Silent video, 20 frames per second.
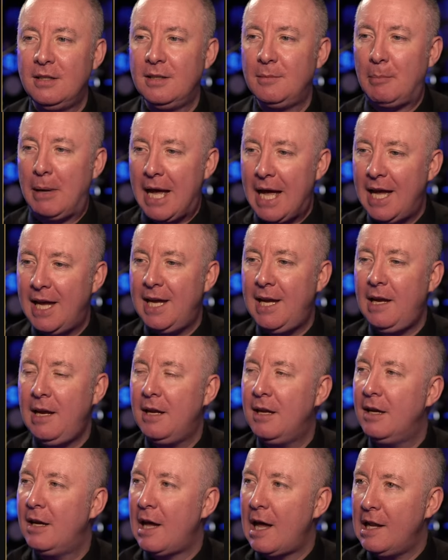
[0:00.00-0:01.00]

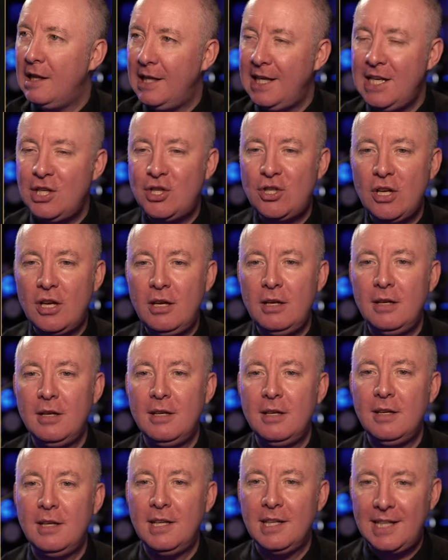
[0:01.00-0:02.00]
Patty, Alicia,
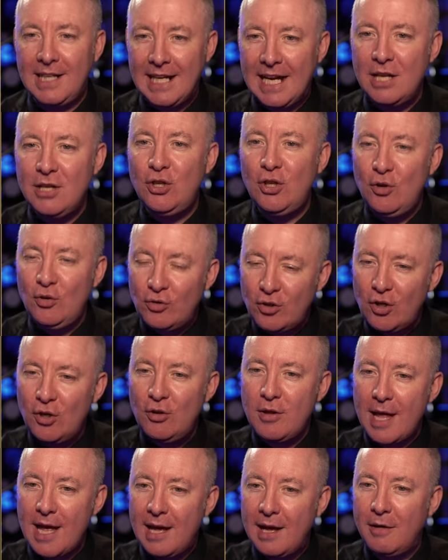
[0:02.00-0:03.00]
can you
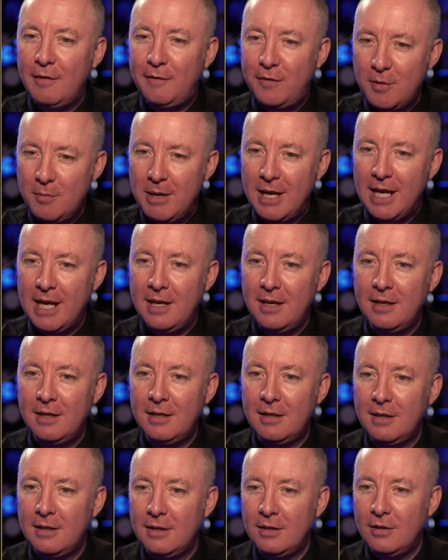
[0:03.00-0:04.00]
do that for me?
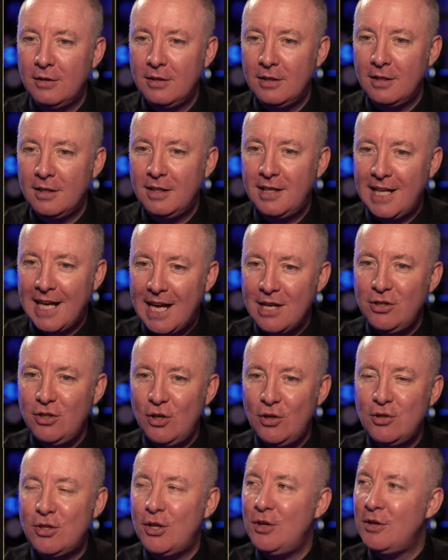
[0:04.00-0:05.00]
Can
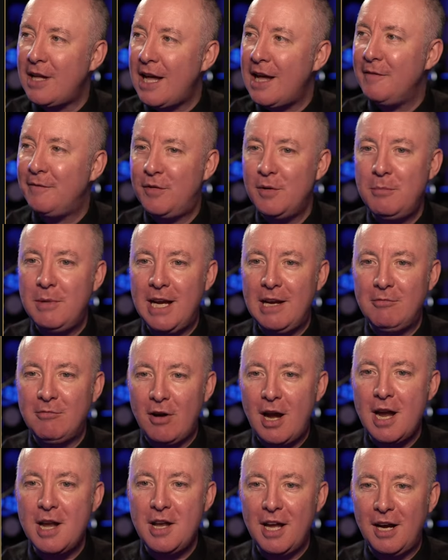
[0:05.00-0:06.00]
you do that for me
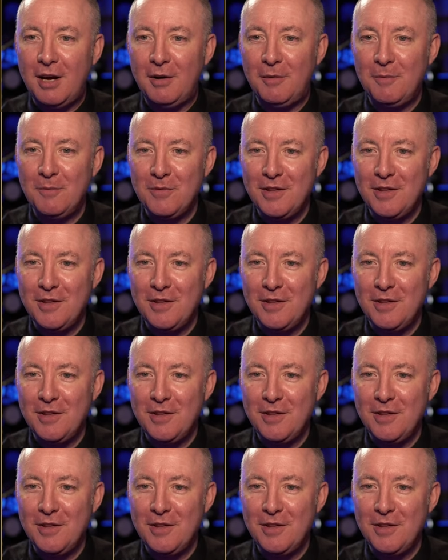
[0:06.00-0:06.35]
right now?